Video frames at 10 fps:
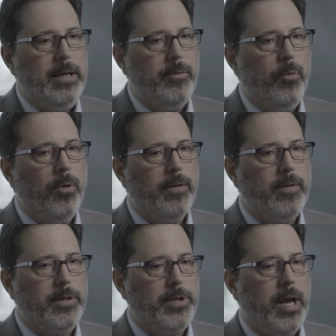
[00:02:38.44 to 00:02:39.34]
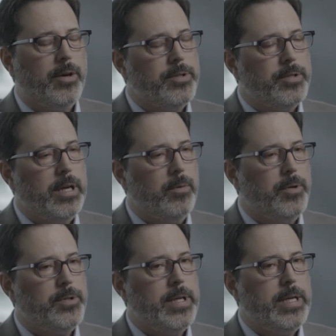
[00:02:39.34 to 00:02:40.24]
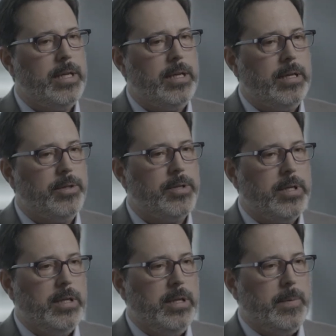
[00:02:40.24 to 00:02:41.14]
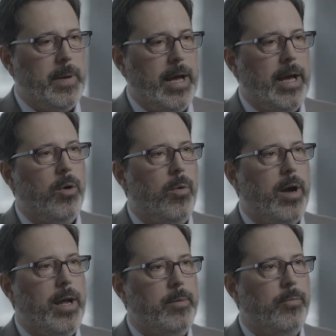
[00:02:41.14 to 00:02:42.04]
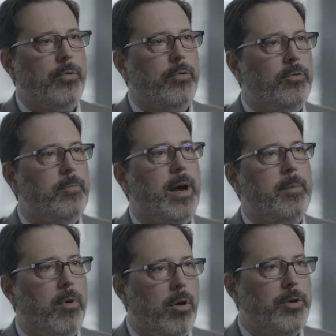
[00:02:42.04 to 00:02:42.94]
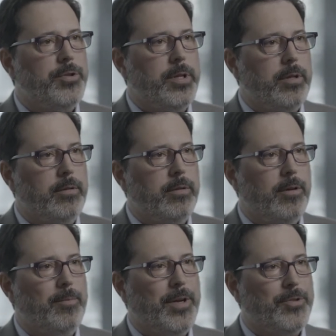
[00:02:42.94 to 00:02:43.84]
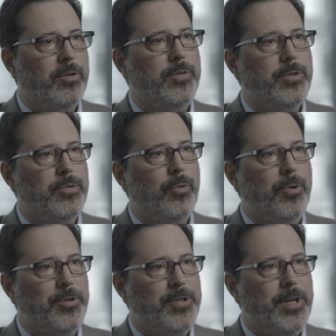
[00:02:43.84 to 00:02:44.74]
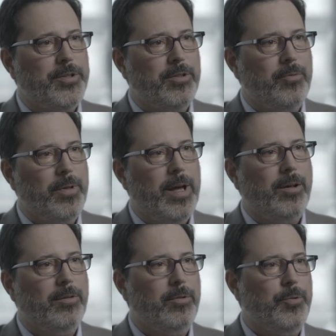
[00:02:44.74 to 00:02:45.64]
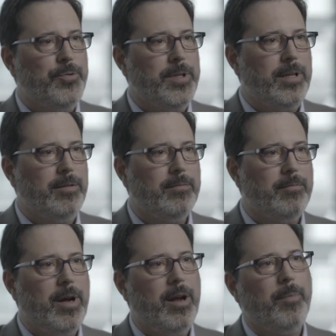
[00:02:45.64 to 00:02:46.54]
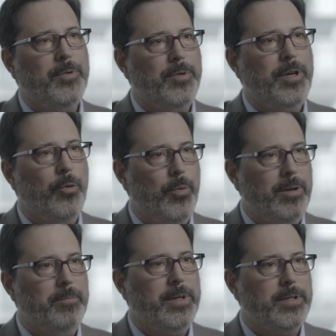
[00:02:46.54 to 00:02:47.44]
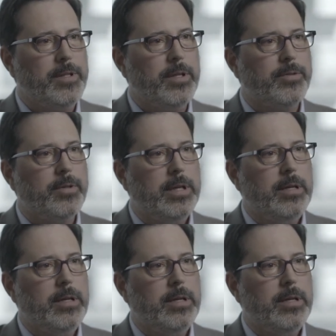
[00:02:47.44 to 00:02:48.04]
One of the challenges that we're seeing is, how do I improve my margin of my services organization without losing my opportunity to win business?